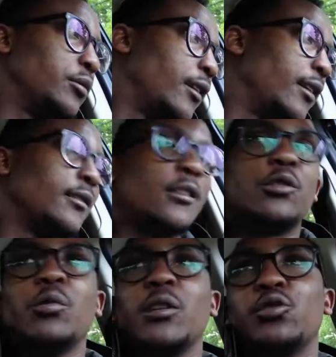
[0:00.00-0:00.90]
Let's say you
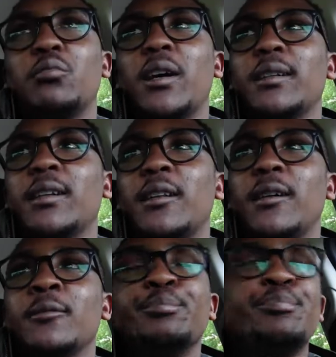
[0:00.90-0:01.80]
want to buy another,
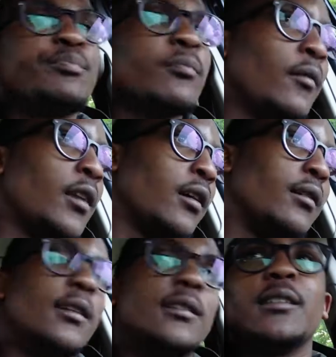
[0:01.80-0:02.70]

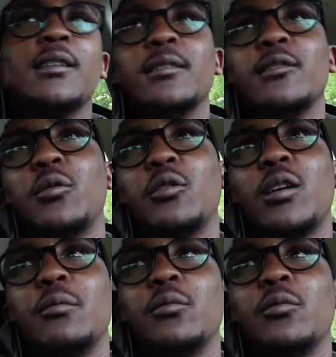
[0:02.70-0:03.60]
let's say a normal
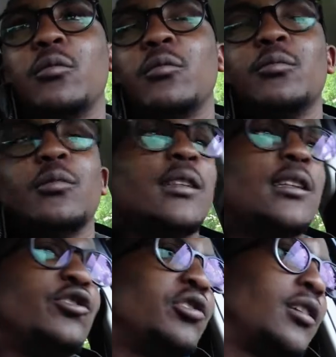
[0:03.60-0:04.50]
com- common
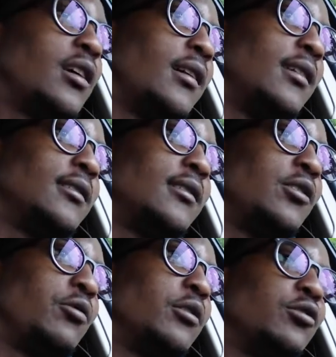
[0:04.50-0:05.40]
Mananchi car. Let's say you
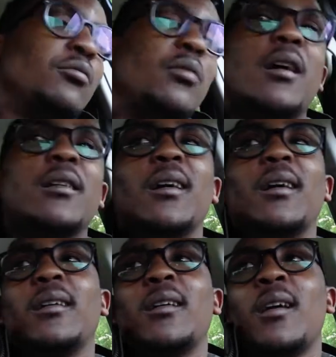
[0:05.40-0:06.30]
want to buy like
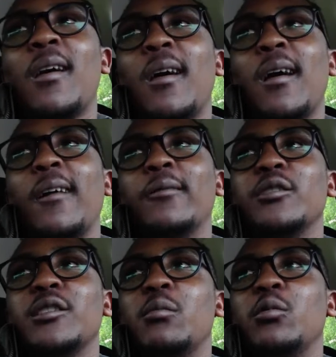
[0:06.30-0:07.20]

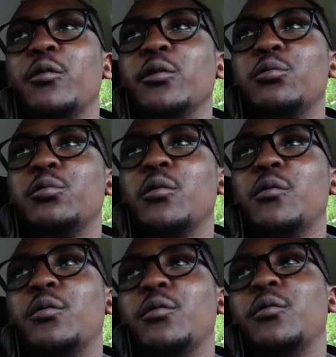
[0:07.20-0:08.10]
Abu for
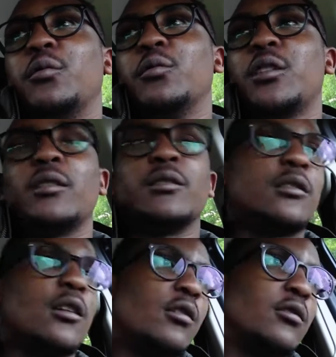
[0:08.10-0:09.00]
for for thirty
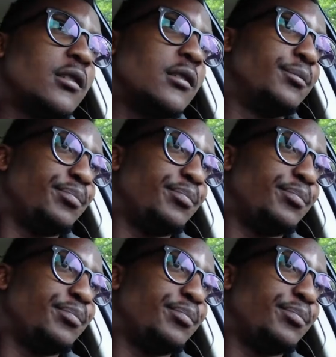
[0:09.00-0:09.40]
thousand.